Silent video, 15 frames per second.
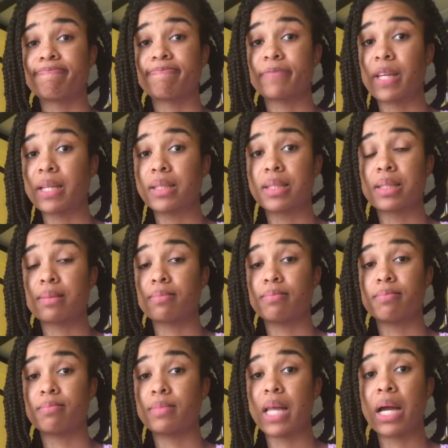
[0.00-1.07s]
that's
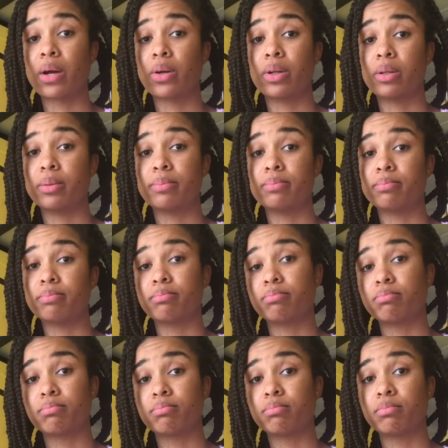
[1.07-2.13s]
not going to
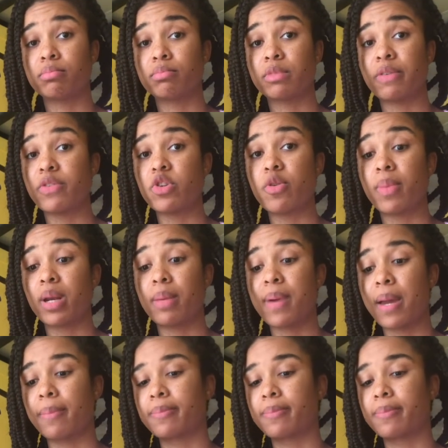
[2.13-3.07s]
give you your money back.